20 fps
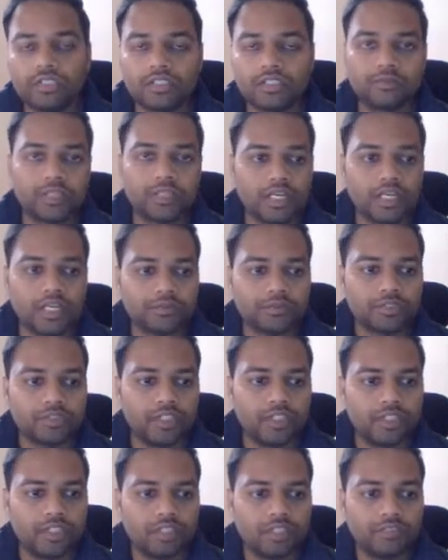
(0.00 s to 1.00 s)
and then perhaps
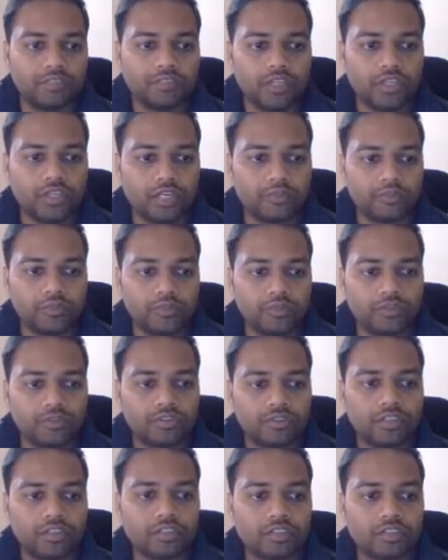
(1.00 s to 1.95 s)
if you have more